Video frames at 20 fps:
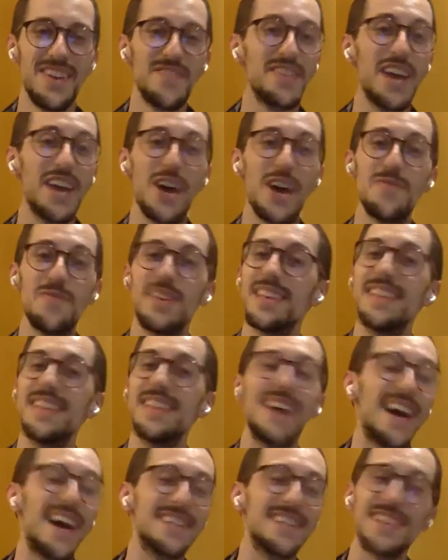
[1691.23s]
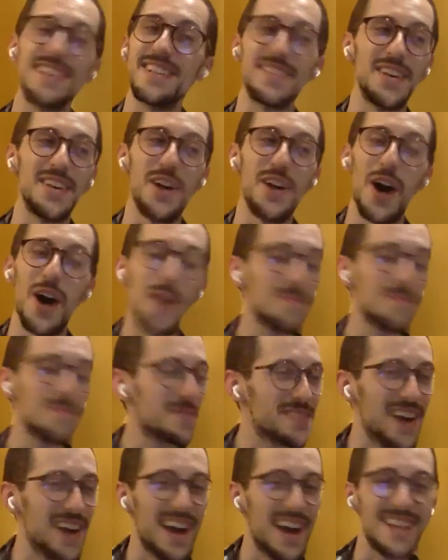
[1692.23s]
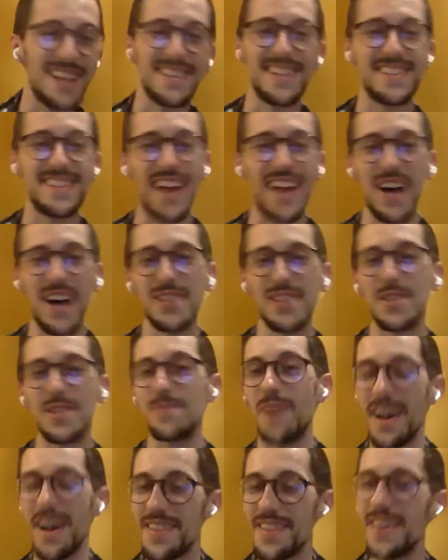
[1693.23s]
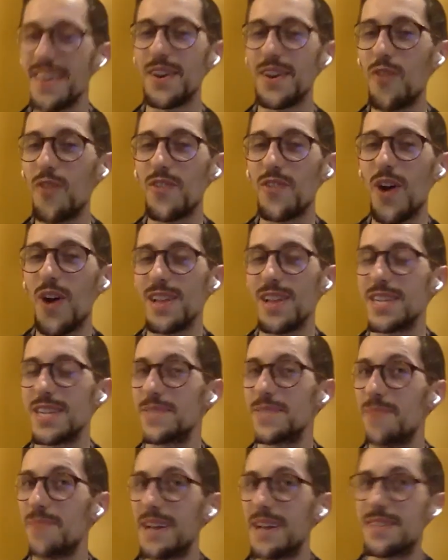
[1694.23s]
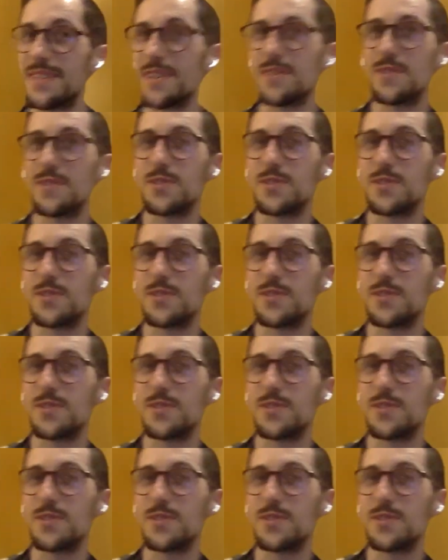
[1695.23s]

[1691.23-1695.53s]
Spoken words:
Yeah, I mean, it has its upsides and downsides, but I think overall it's better